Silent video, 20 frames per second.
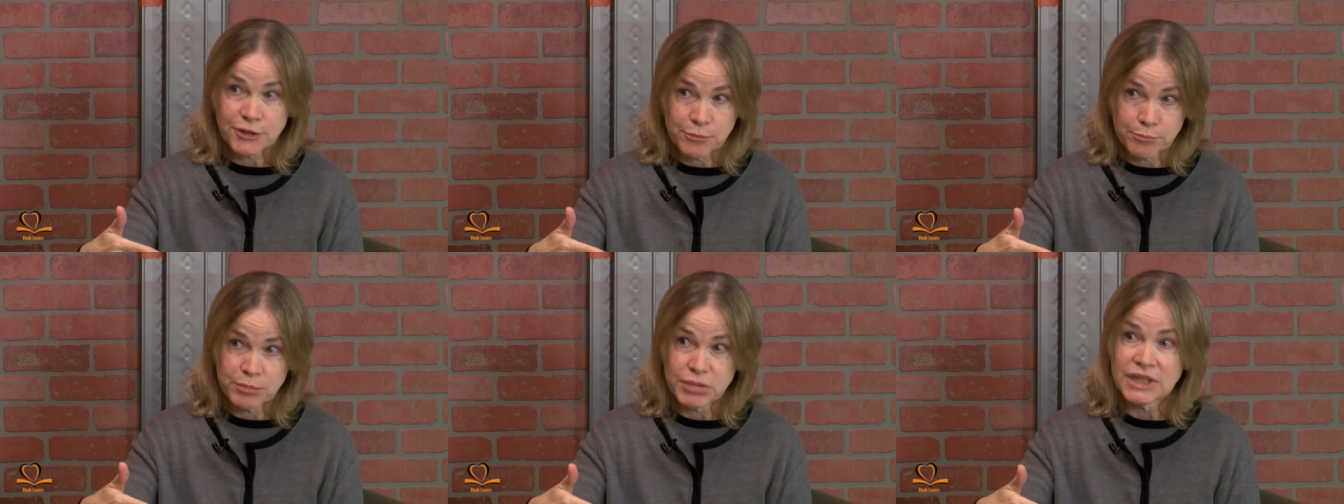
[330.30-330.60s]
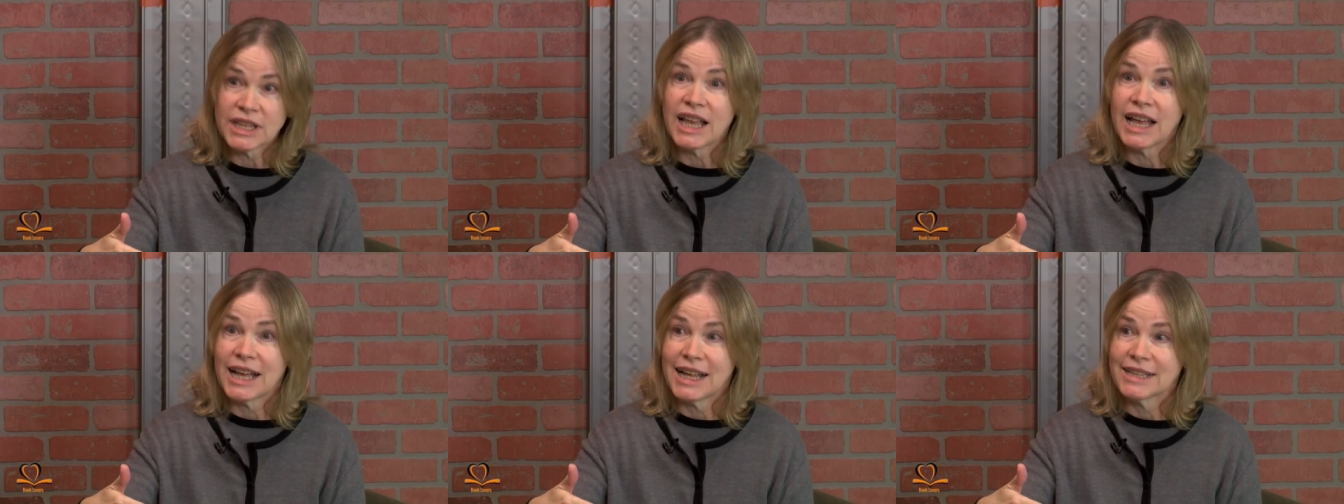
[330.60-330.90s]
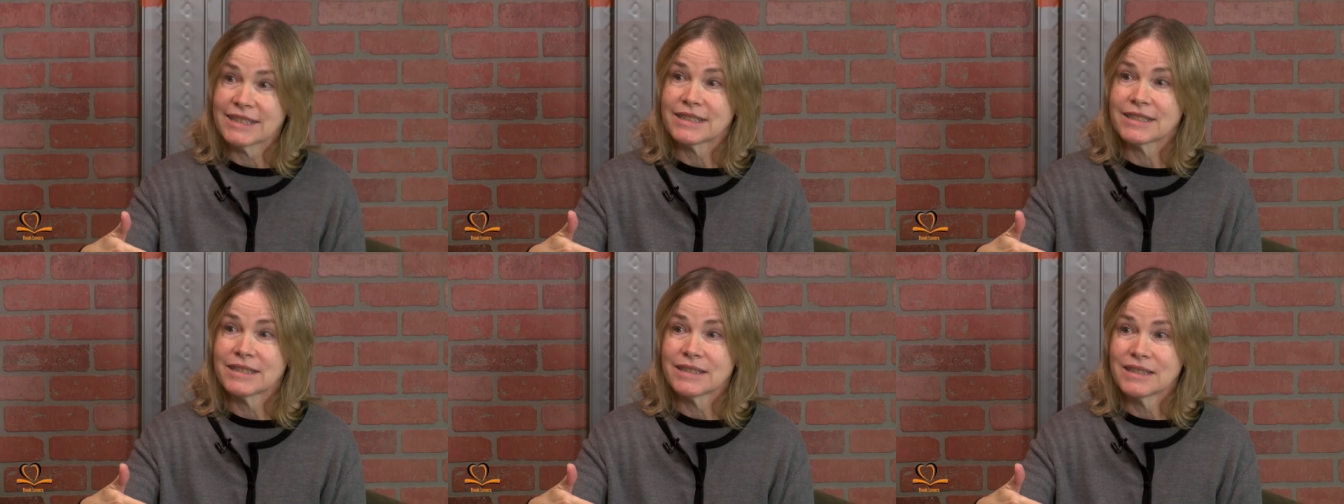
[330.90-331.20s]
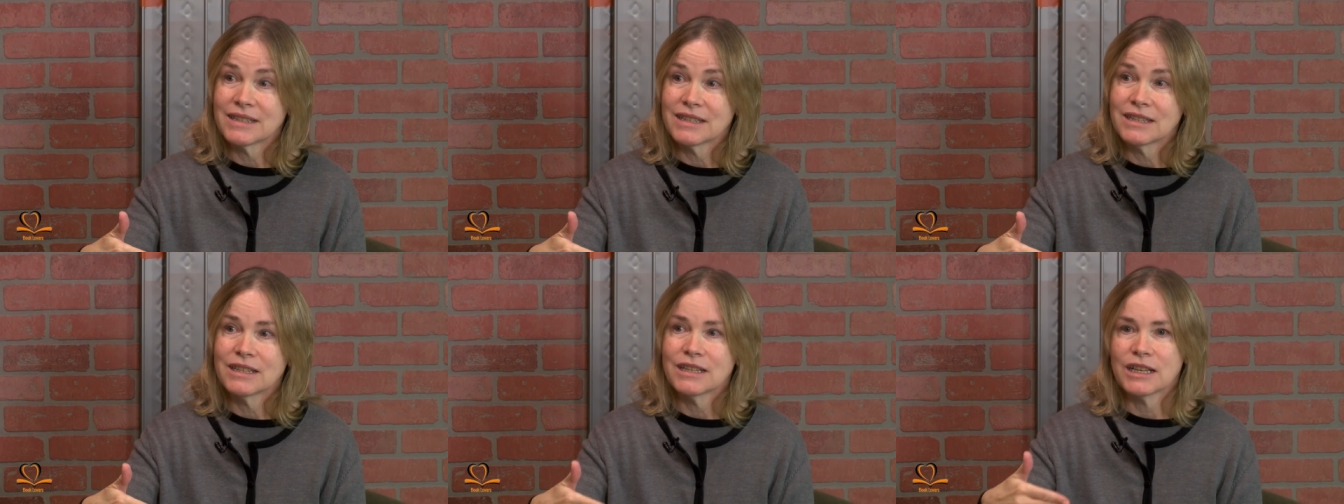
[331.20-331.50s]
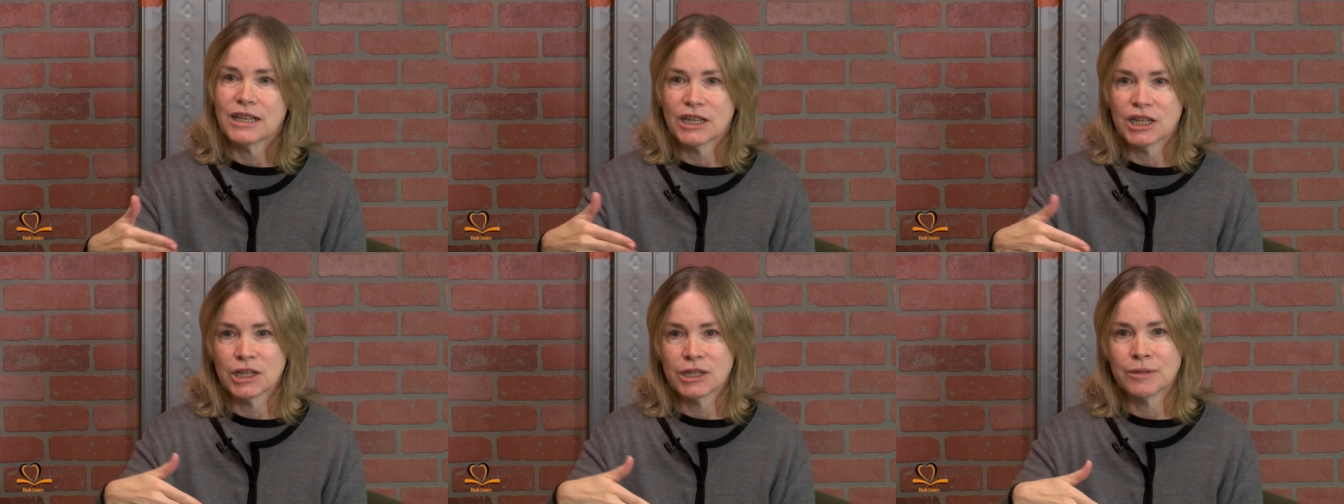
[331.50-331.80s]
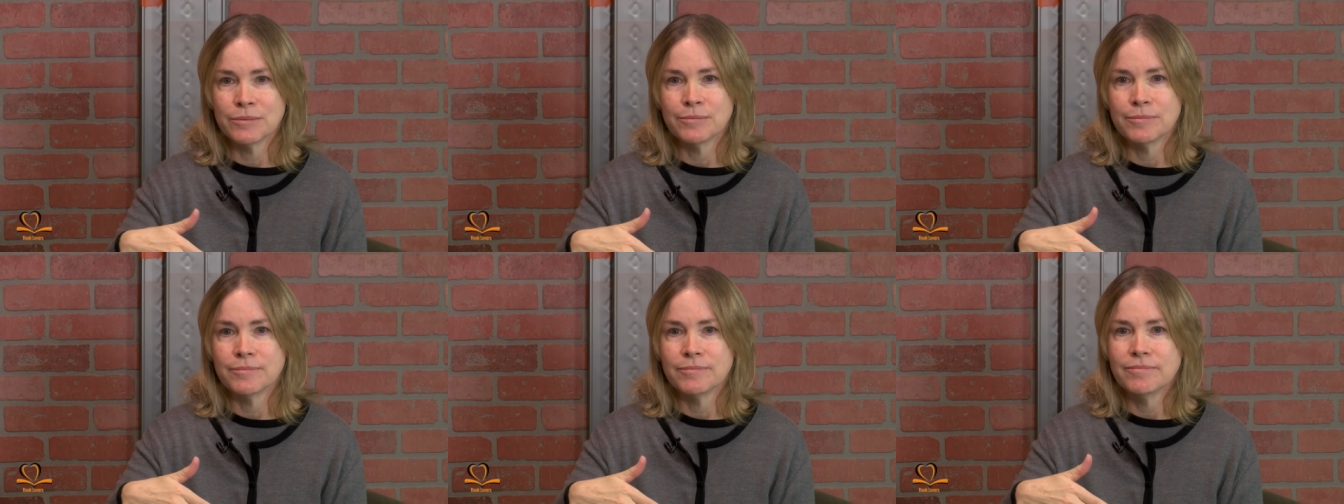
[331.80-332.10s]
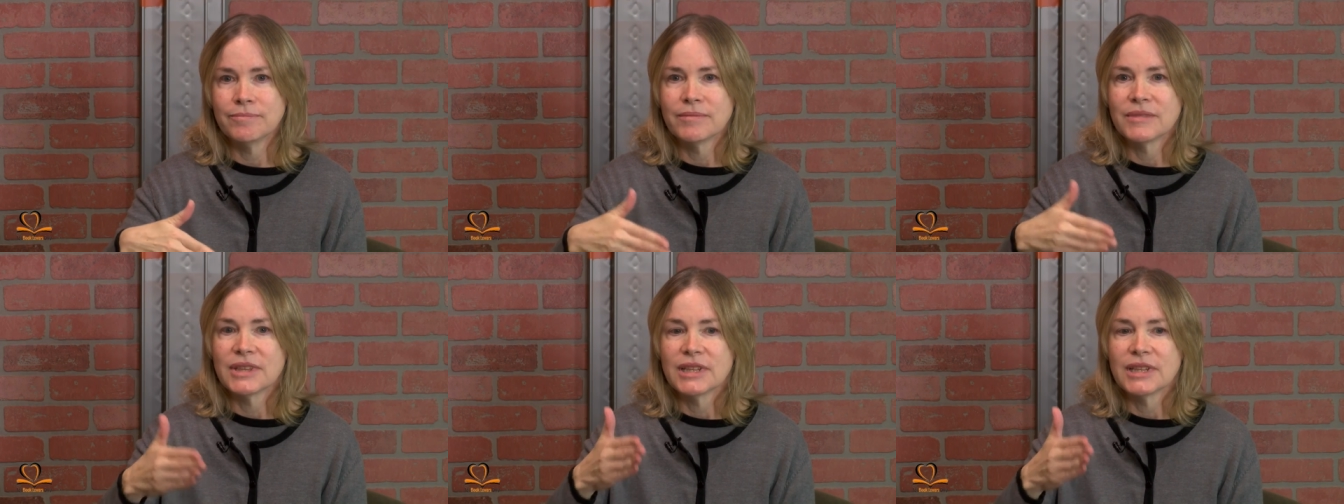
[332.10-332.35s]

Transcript: to plot. Um,